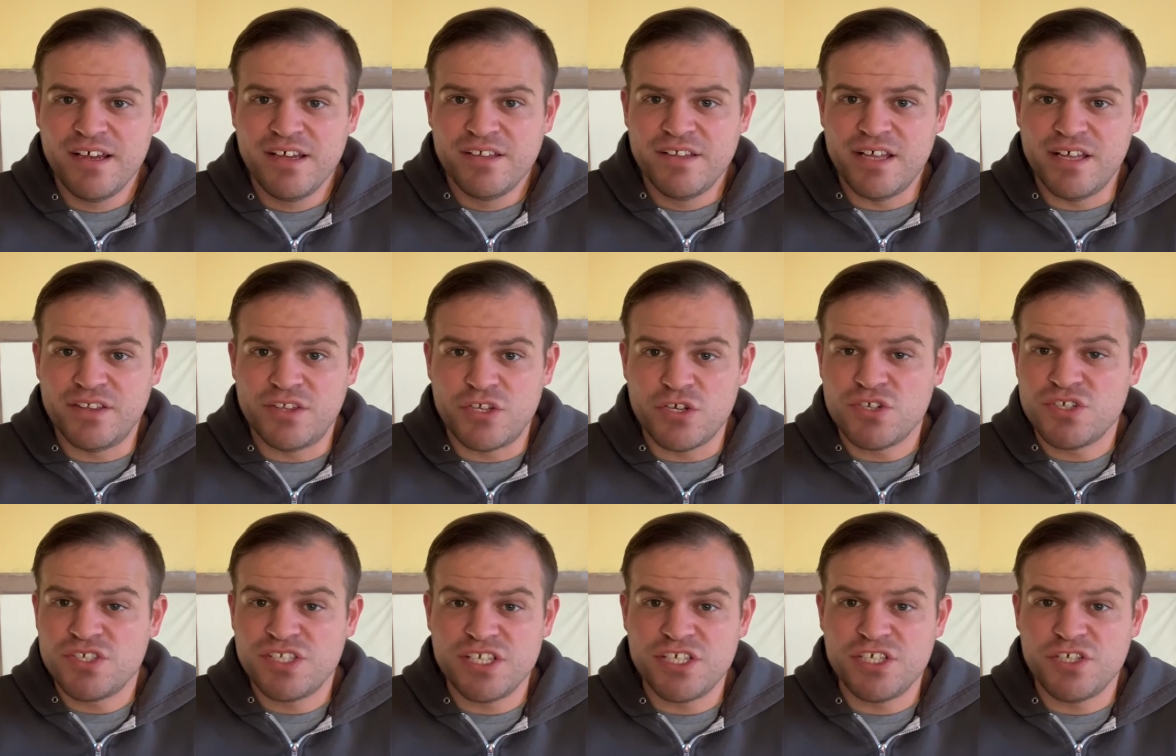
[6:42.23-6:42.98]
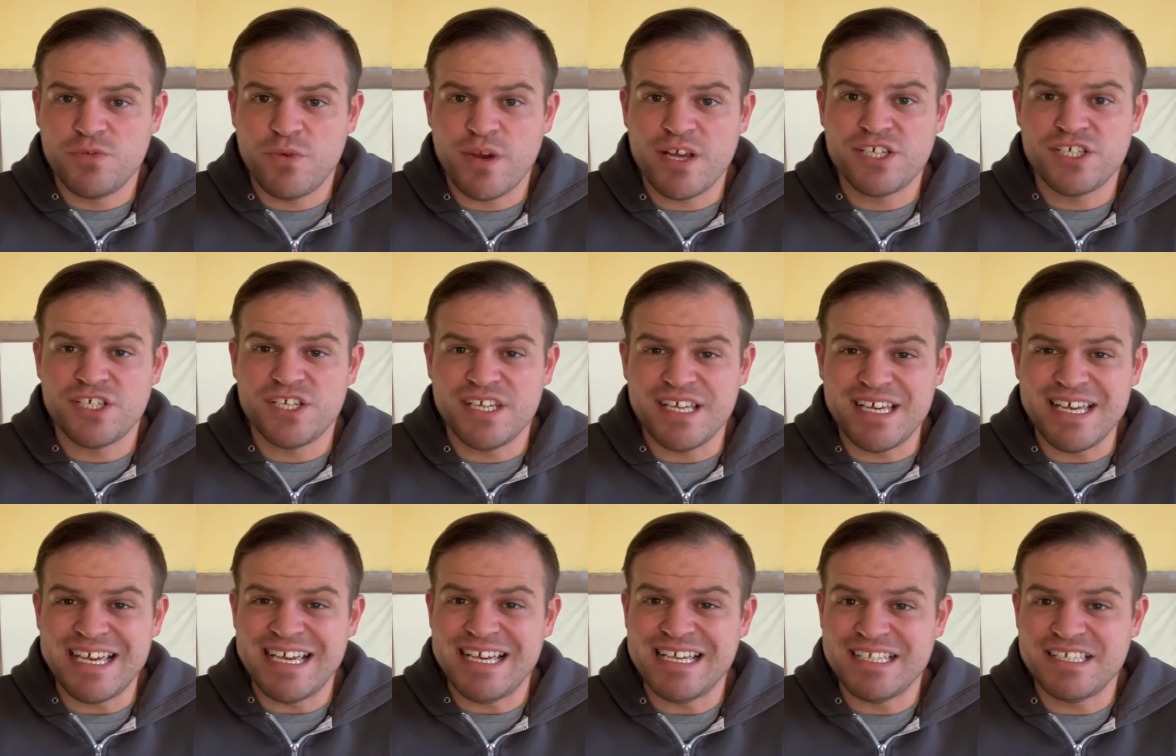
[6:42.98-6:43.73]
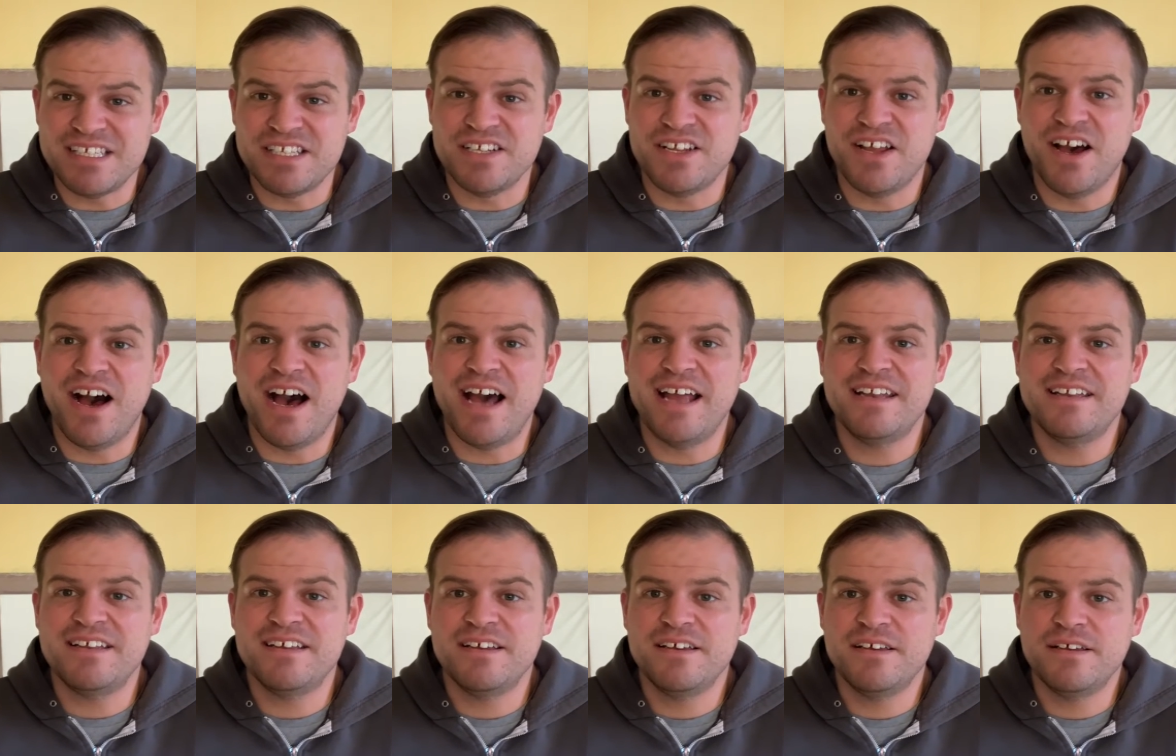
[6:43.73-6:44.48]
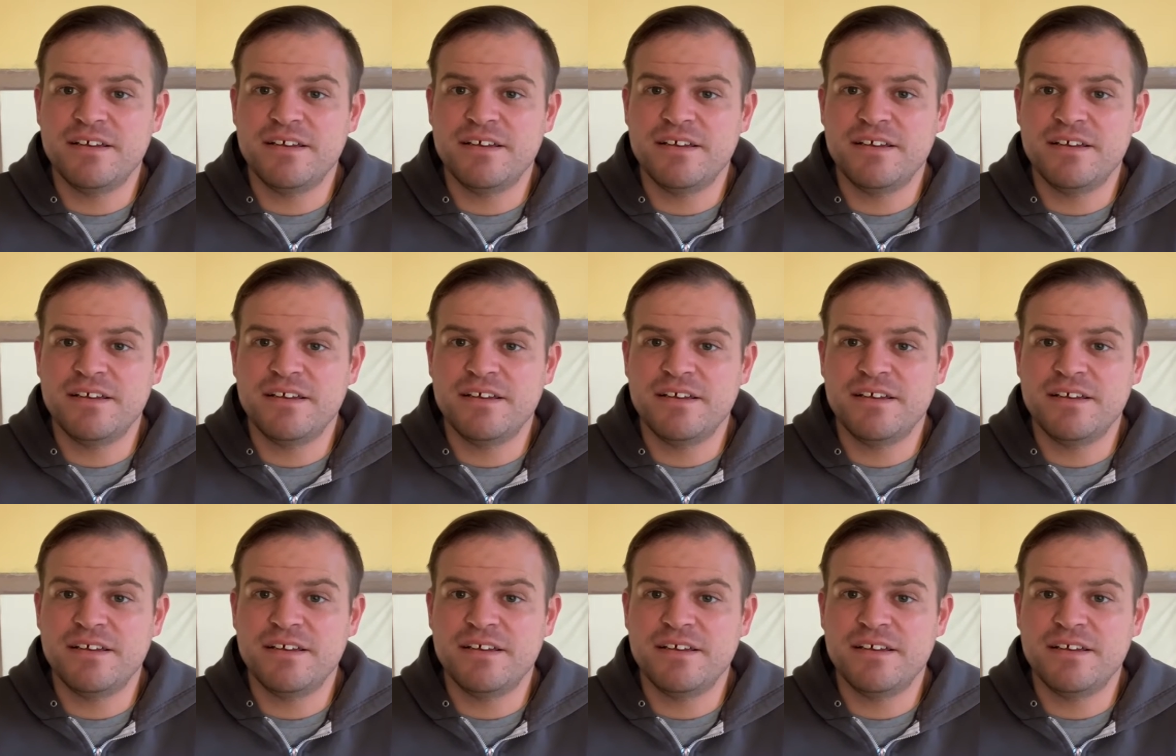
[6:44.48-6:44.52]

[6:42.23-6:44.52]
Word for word: that their situation is not,